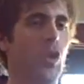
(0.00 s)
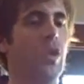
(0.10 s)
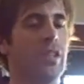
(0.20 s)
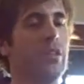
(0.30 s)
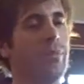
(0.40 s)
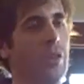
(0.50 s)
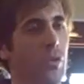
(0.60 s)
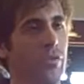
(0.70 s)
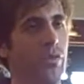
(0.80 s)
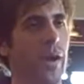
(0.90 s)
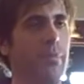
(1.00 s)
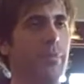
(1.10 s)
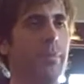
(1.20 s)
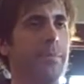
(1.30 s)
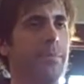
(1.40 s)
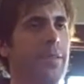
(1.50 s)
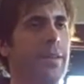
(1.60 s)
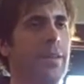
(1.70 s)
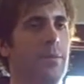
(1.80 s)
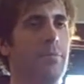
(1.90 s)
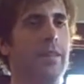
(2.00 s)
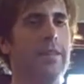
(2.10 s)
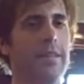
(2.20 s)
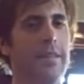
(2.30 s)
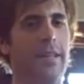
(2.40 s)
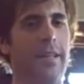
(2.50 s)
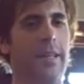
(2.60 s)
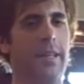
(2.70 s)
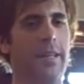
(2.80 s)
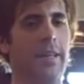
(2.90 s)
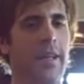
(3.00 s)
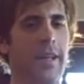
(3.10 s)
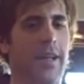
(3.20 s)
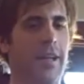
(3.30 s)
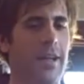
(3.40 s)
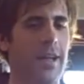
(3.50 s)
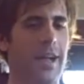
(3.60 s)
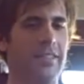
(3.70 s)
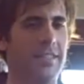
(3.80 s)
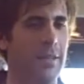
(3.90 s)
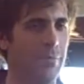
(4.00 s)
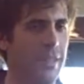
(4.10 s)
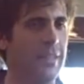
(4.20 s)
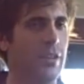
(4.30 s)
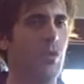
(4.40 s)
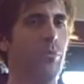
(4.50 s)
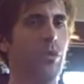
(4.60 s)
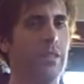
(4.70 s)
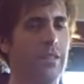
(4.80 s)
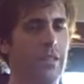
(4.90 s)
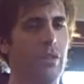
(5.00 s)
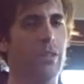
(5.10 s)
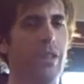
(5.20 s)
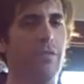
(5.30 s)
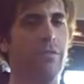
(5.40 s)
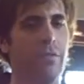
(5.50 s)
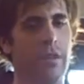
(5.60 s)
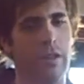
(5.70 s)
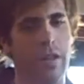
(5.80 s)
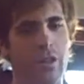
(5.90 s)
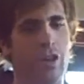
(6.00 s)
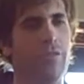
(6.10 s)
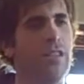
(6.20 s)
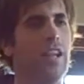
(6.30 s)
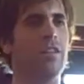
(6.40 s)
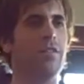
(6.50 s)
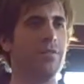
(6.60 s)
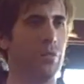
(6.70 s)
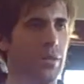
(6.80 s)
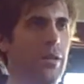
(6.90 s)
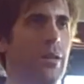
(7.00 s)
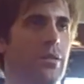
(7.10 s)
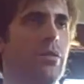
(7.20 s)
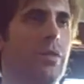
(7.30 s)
go a little bit overripe, but as a blending component, it will give a lot of length to the